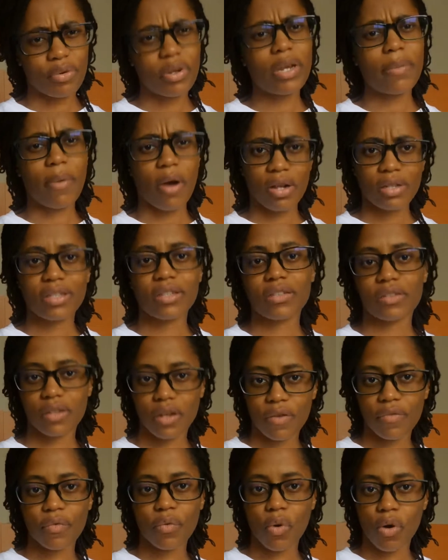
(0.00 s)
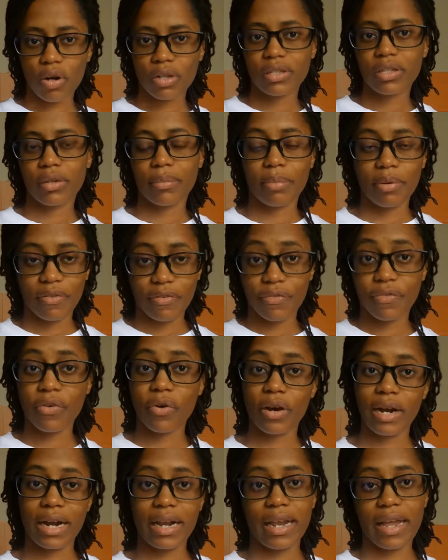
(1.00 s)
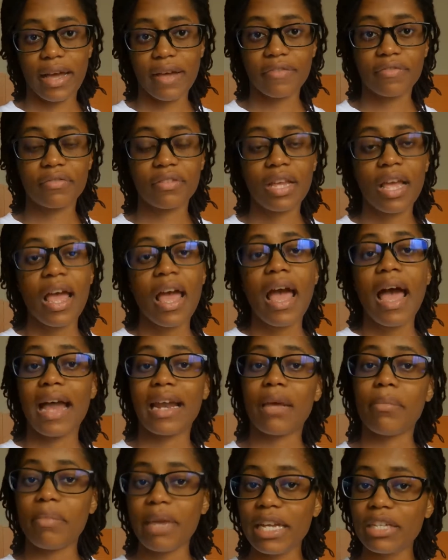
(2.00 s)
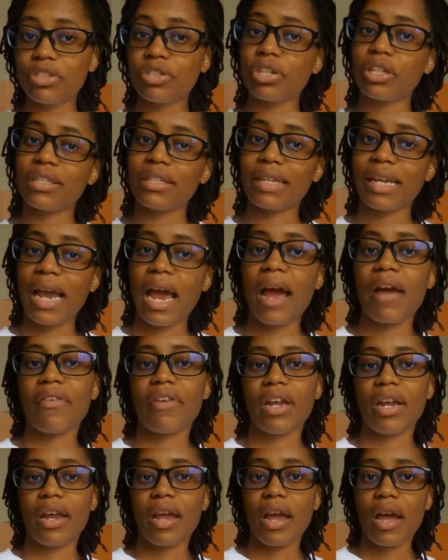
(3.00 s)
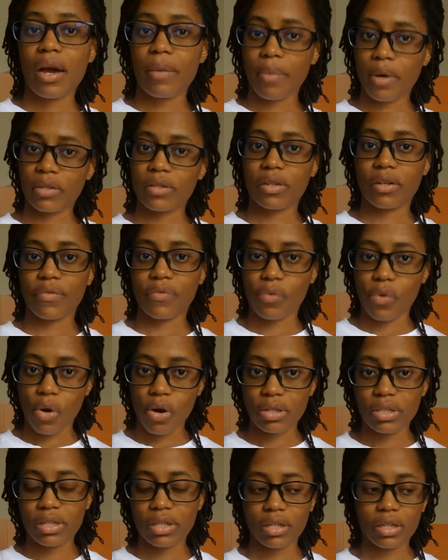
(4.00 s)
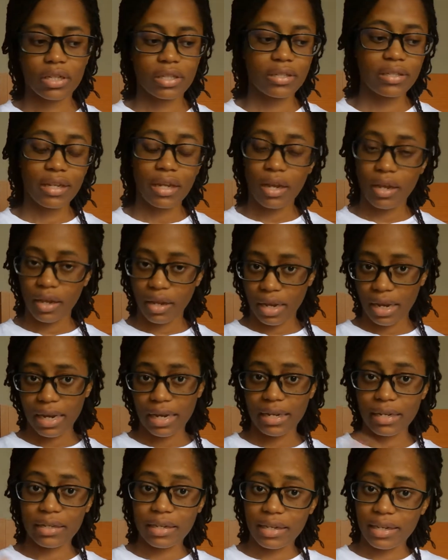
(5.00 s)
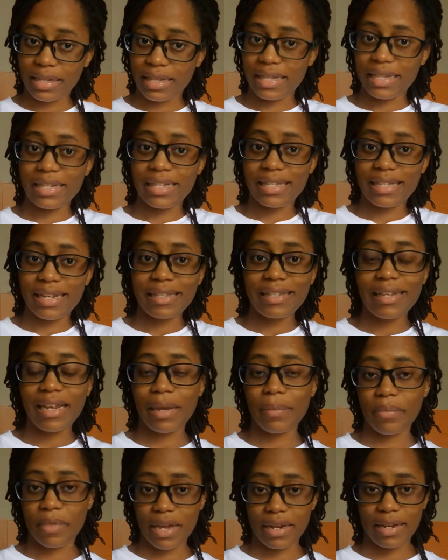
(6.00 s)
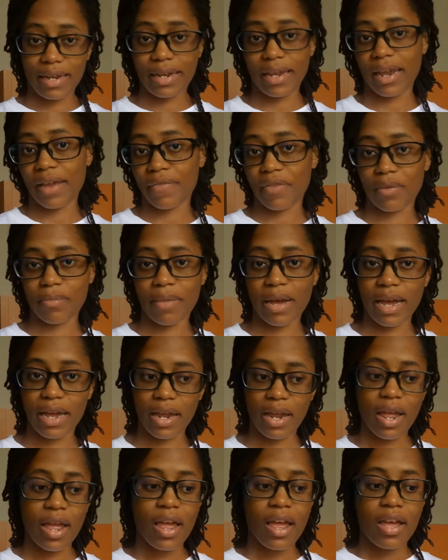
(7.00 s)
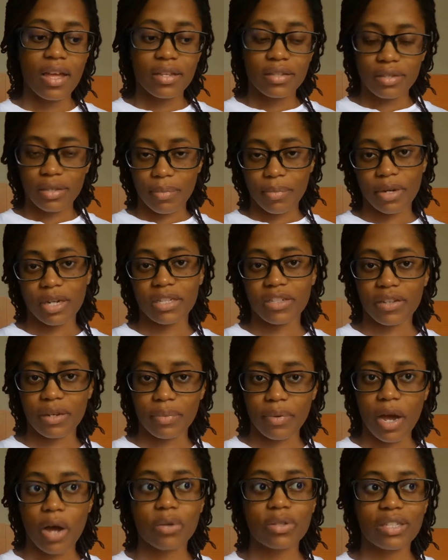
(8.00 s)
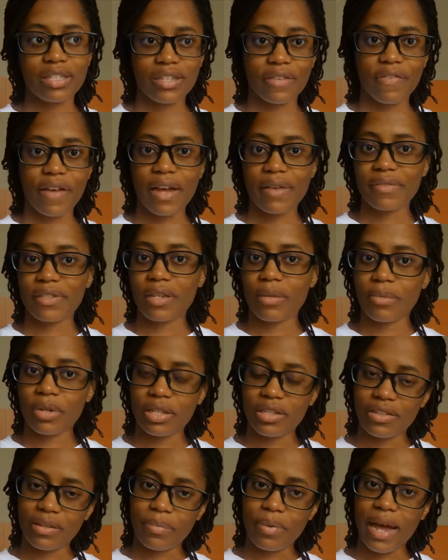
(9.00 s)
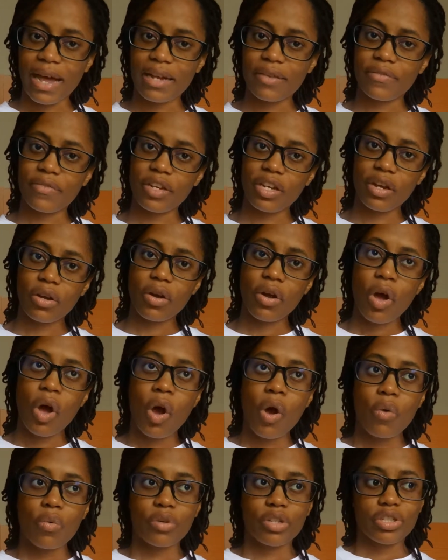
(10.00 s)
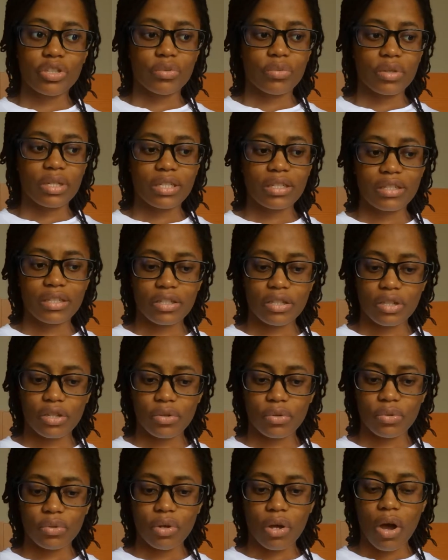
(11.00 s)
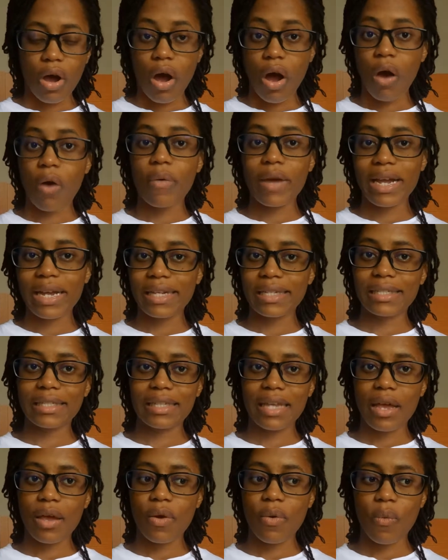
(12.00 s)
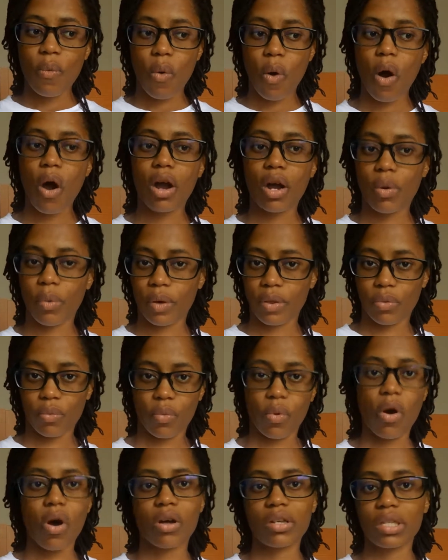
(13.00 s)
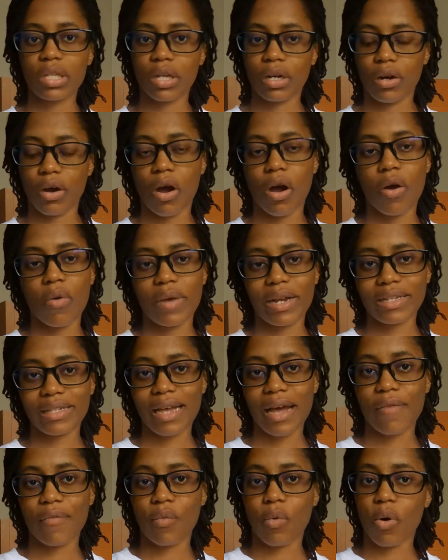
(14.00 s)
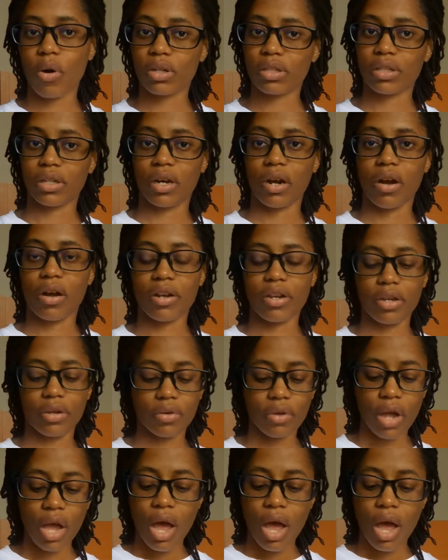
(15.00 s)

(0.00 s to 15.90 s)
bottles of water before I left. And I made sure to carry a bottle of water because this is a tip that I gave in my How to Survive Summer in Japan video, which was to always walk with water. Always have water on you.